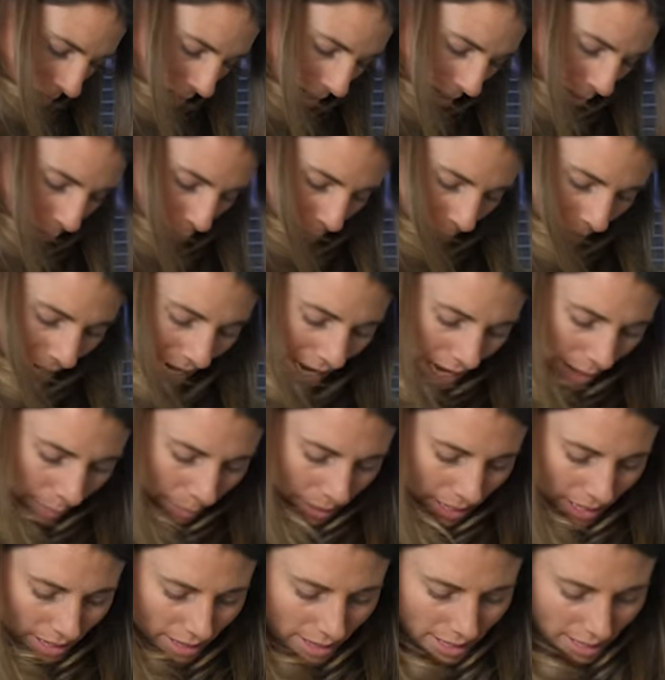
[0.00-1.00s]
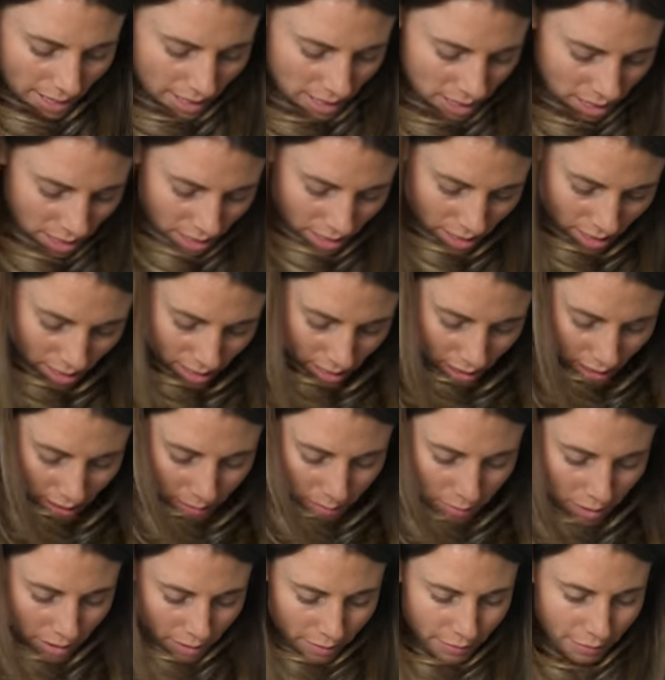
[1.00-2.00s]
And it will be happier there in
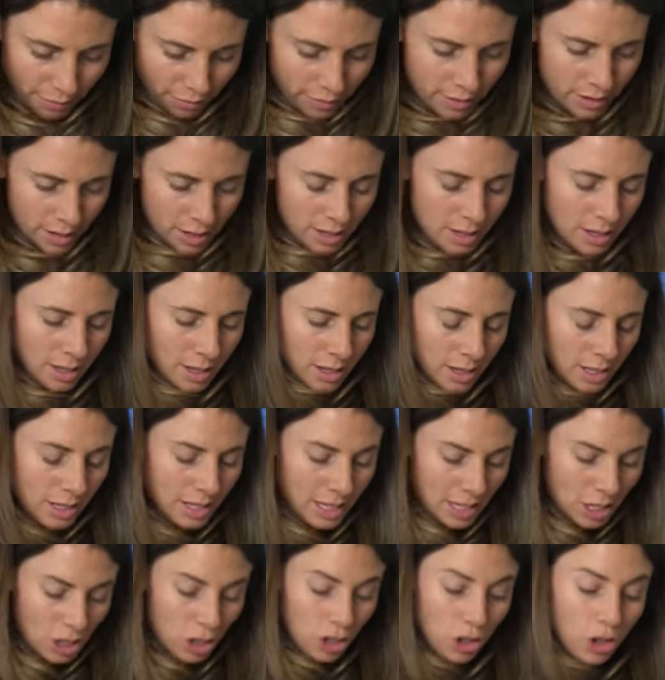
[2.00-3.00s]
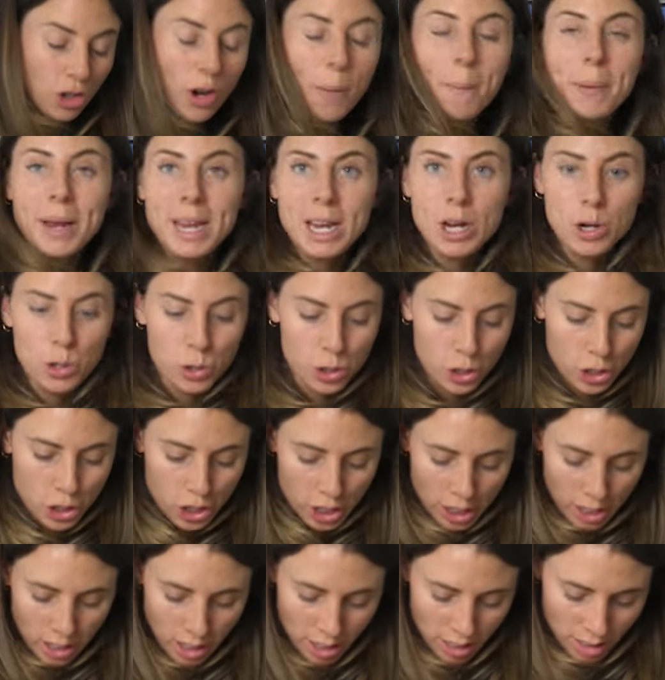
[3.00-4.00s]
terms of the
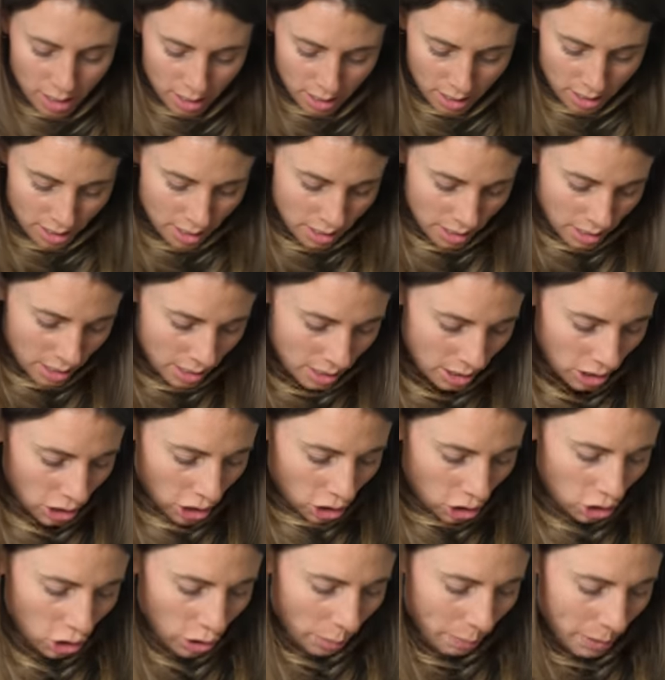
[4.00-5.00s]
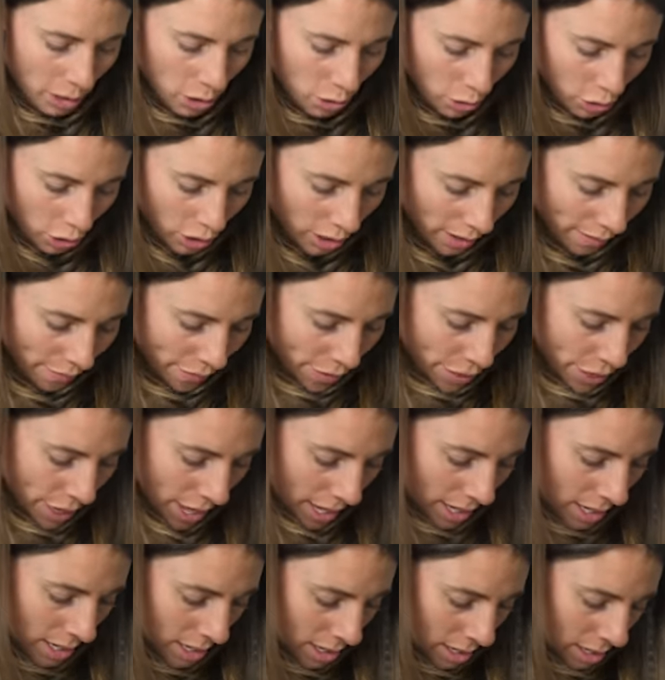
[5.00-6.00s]
distribution, distribution of
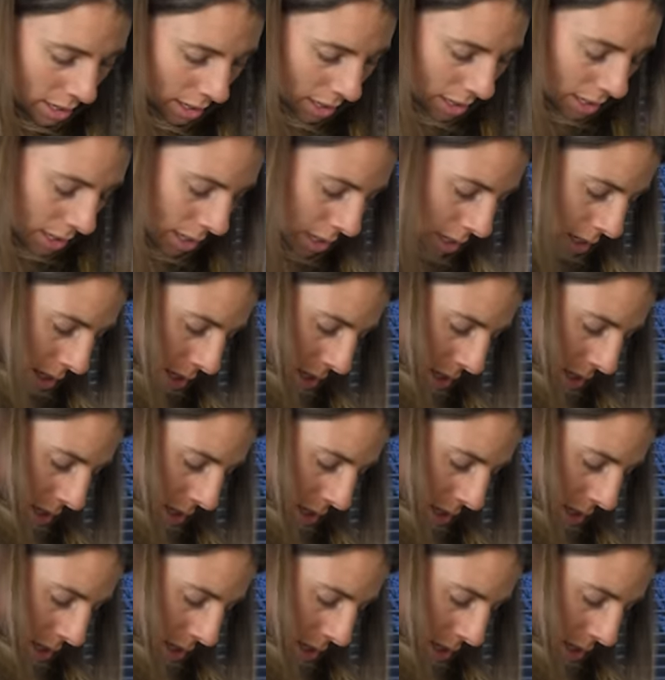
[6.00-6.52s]
things.